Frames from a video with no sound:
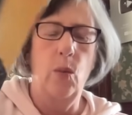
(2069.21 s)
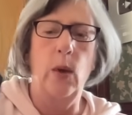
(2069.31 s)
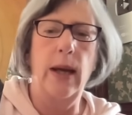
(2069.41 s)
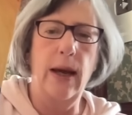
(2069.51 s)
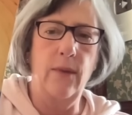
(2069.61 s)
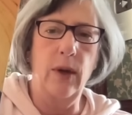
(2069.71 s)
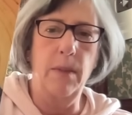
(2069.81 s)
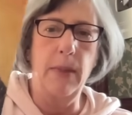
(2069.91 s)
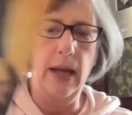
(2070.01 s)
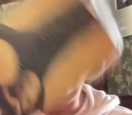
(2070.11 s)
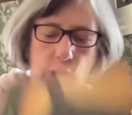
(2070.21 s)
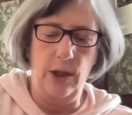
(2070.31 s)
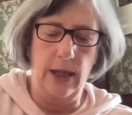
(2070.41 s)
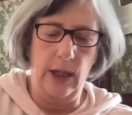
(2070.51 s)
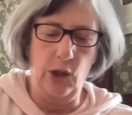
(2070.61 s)
we have
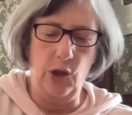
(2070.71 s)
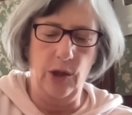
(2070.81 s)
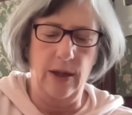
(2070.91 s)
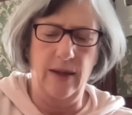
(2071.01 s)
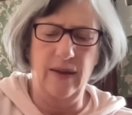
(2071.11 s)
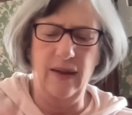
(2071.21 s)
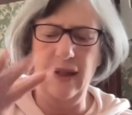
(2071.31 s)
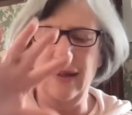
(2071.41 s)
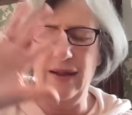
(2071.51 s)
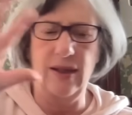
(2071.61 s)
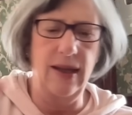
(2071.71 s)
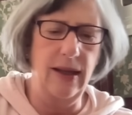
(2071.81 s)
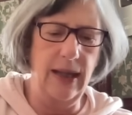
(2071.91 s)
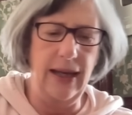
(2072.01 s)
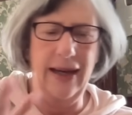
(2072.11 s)
imagination and they see
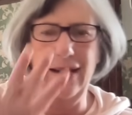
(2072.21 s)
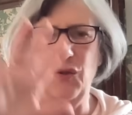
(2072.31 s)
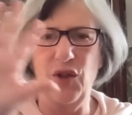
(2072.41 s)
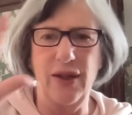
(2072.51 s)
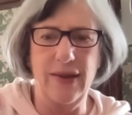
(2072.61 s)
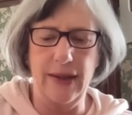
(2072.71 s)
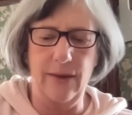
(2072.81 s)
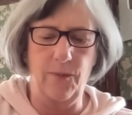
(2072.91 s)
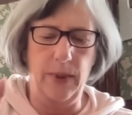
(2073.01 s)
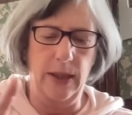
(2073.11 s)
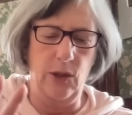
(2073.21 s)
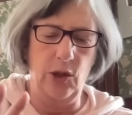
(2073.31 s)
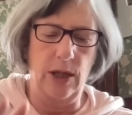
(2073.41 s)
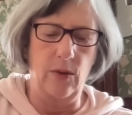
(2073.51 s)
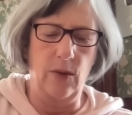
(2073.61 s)
the energies that have been
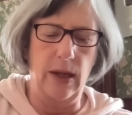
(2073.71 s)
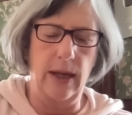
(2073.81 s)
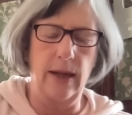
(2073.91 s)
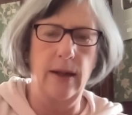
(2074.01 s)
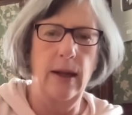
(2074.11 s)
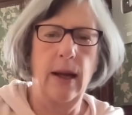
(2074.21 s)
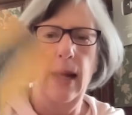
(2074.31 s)
generated